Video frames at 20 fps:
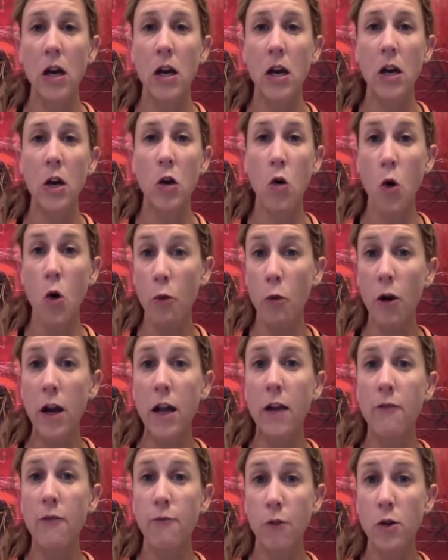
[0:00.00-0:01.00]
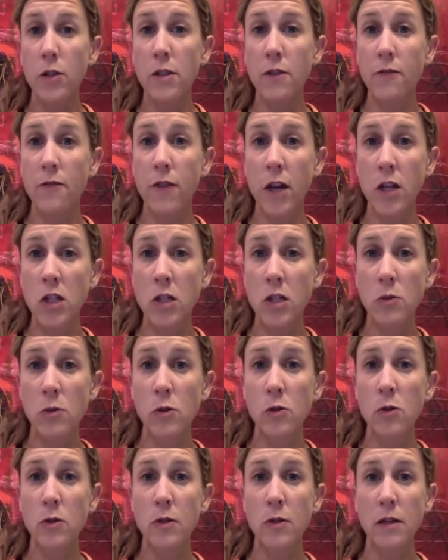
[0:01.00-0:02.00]
incorporating fruits and
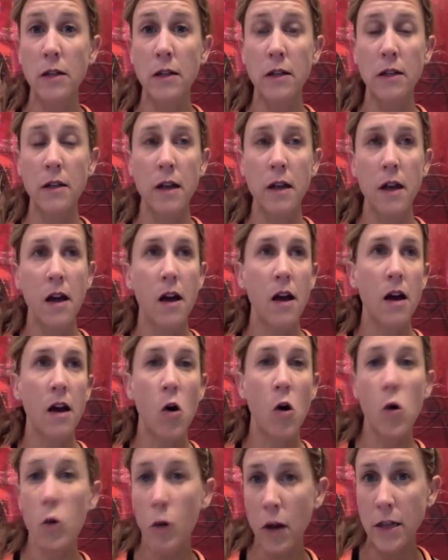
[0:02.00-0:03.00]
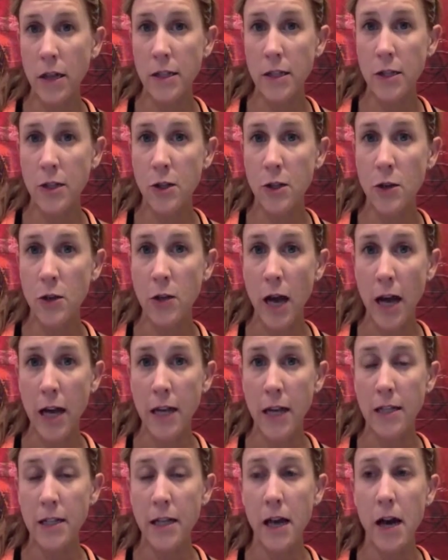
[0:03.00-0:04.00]
vegetables and whole grains into your
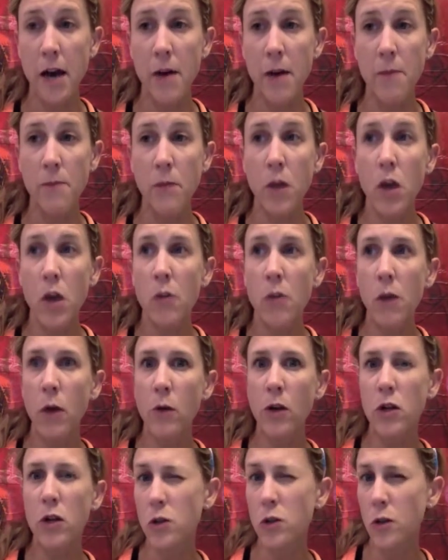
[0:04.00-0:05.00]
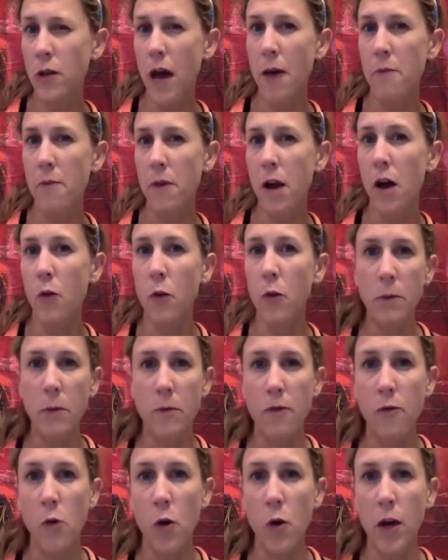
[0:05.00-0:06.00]
diet, you might want to do that a week
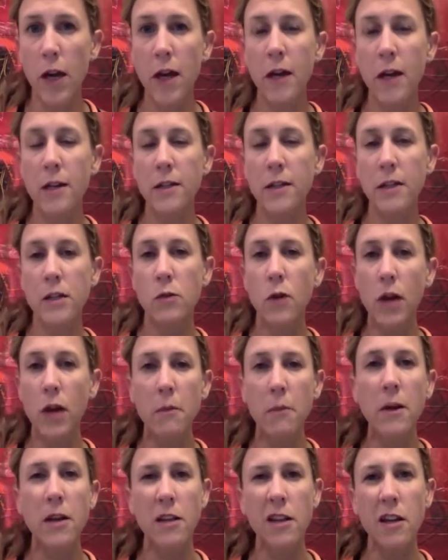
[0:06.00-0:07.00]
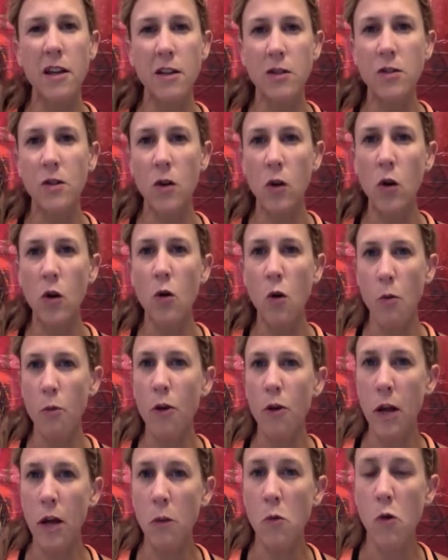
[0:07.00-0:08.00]
beforehand. It's recommended that you start
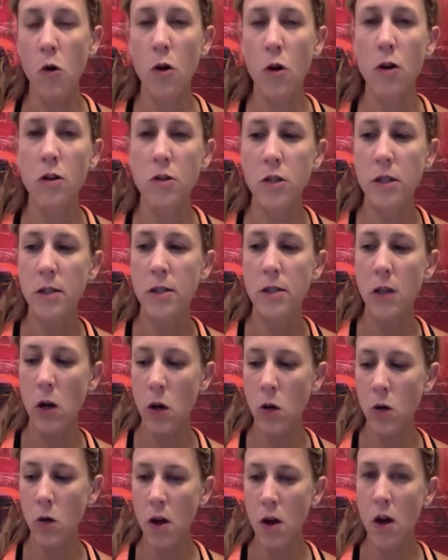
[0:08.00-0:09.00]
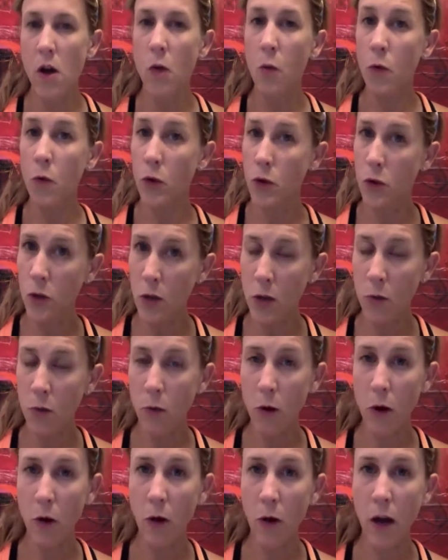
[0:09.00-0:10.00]
incorporating more, just so when you do the
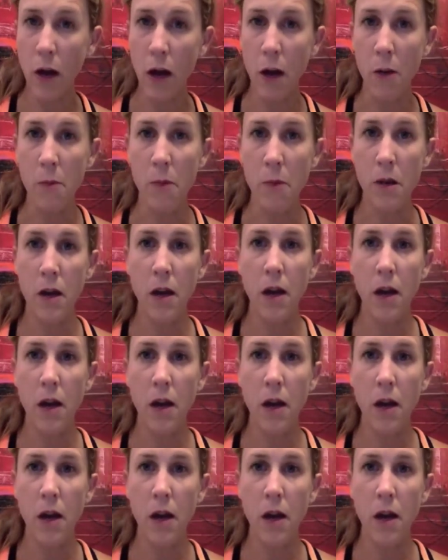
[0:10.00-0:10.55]
program,